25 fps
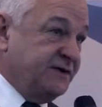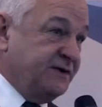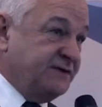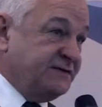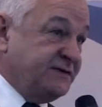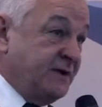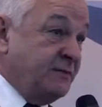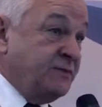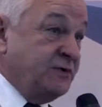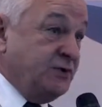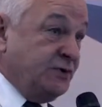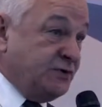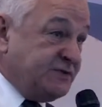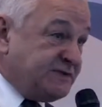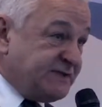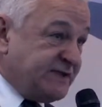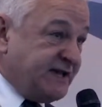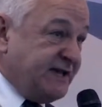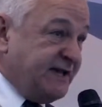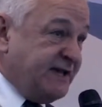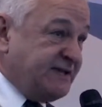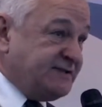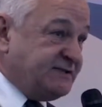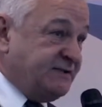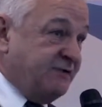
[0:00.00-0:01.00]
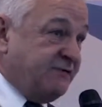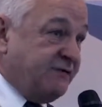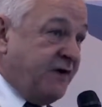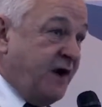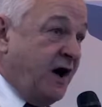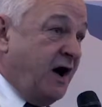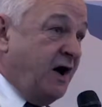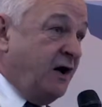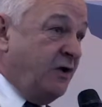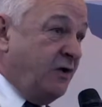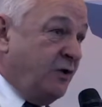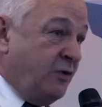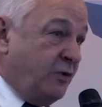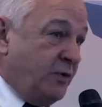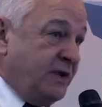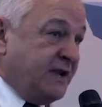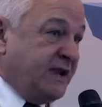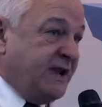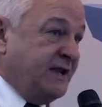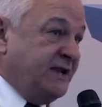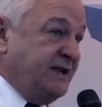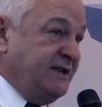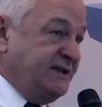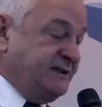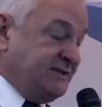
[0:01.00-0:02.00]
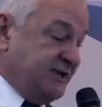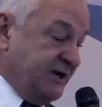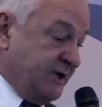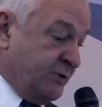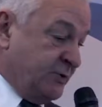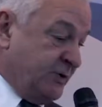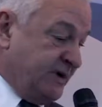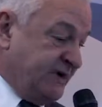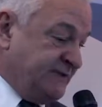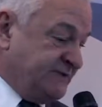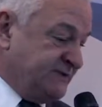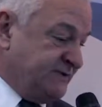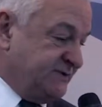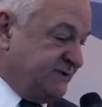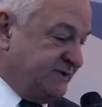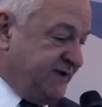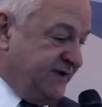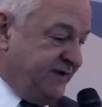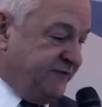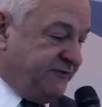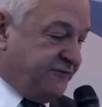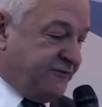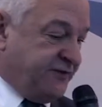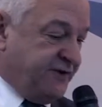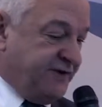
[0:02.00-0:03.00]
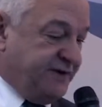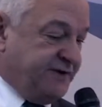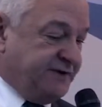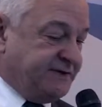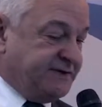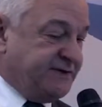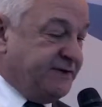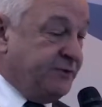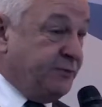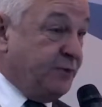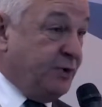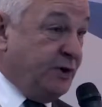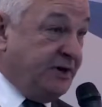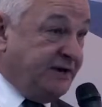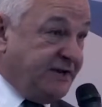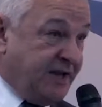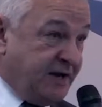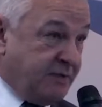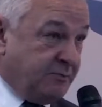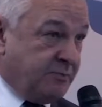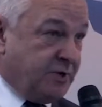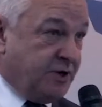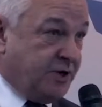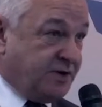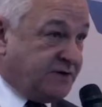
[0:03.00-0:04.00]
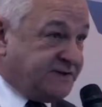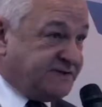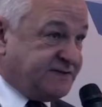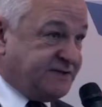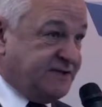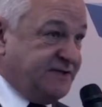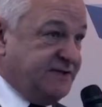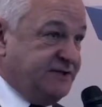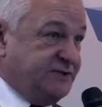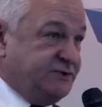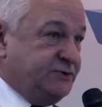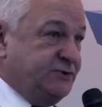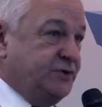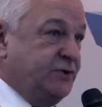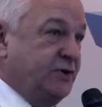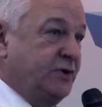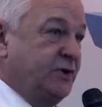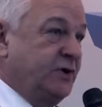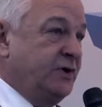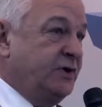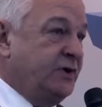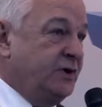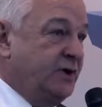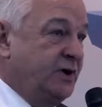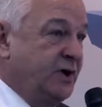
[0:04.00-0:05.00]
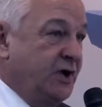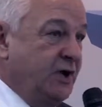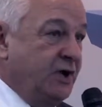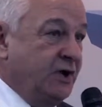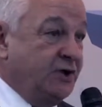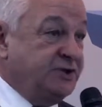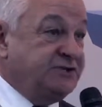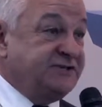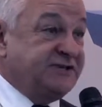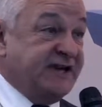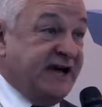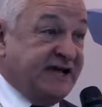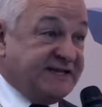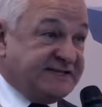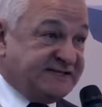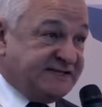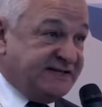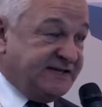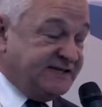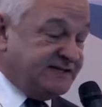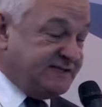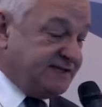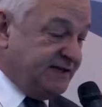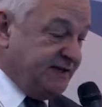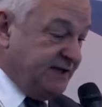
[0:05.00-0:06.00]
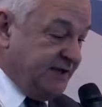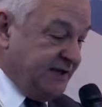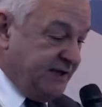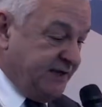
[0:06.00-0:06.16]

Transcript: some use case of how we can integrate the different building blocks into a chassis.